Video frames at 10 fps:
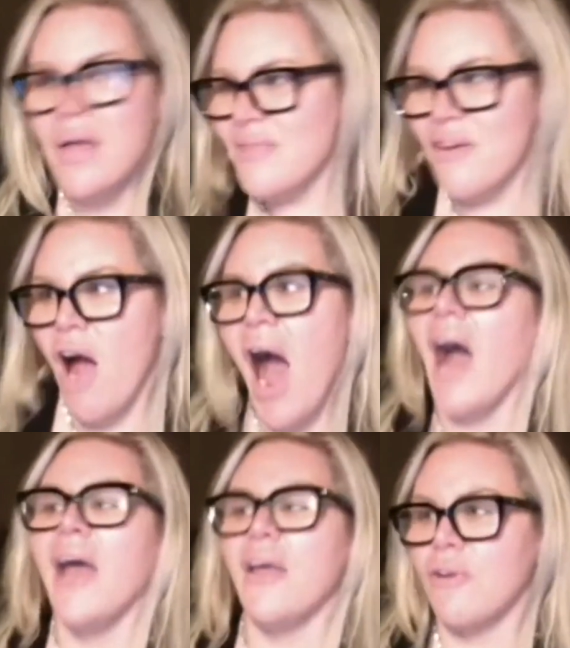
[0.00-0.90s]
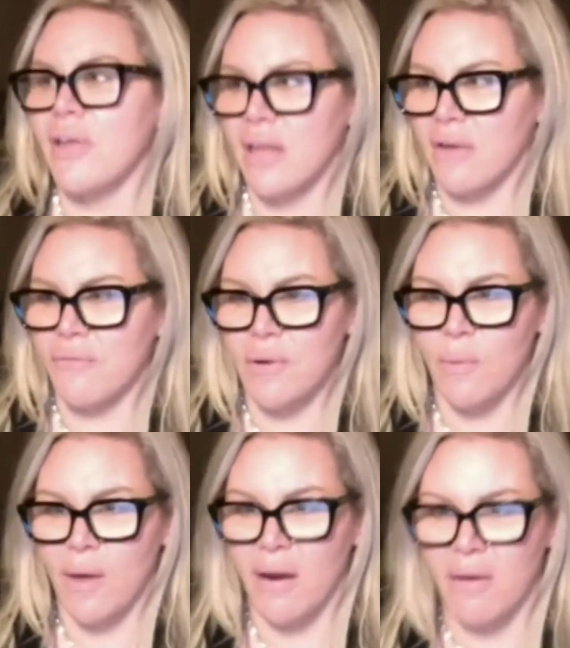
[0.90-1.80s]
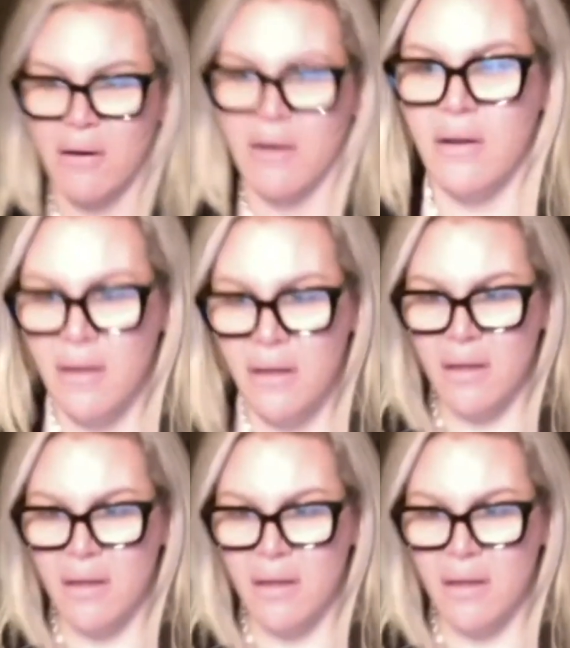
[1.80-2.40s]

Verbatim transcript: They're hiring everywhere.